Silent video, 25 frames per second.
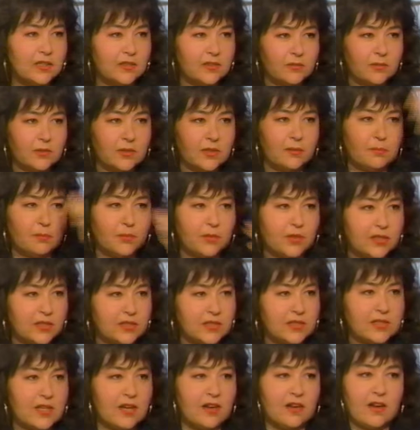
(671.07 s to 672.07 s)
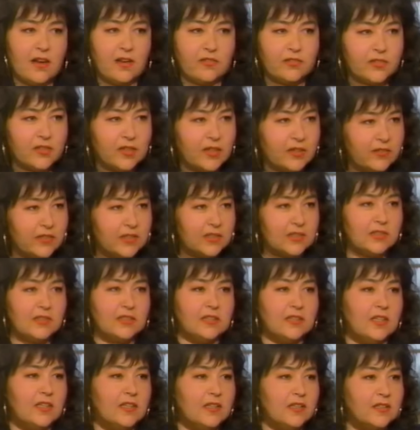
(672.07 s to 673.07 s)
when it boils down after everything's
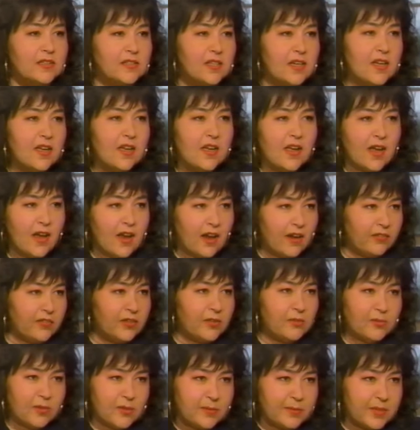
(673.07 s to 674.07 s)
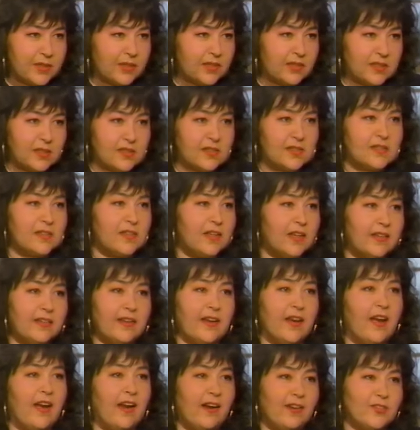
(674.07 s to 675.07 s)
done is every woman is like a
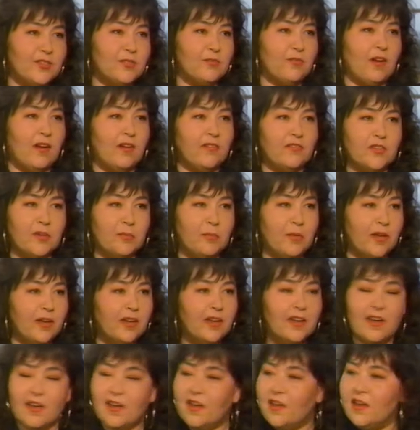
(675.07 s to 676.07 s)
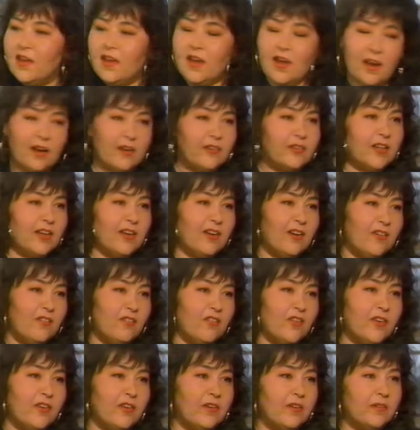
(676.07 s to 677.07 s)
housewife to me. I don't care if
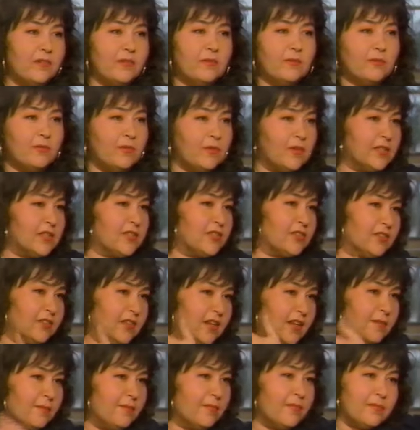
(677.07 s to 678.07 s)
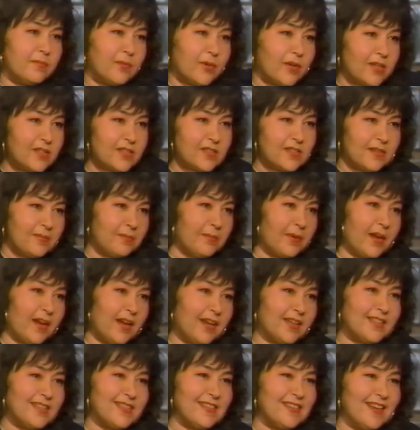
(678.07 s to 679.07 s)
you're what's her name, president of
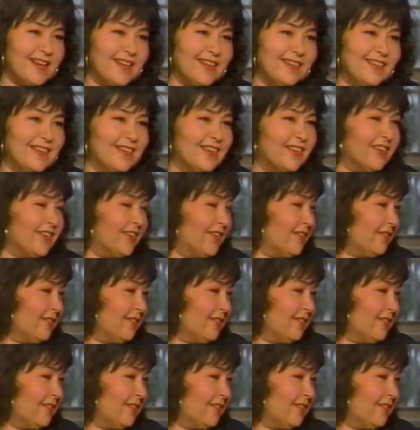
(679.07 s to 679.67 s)
Pakistan there or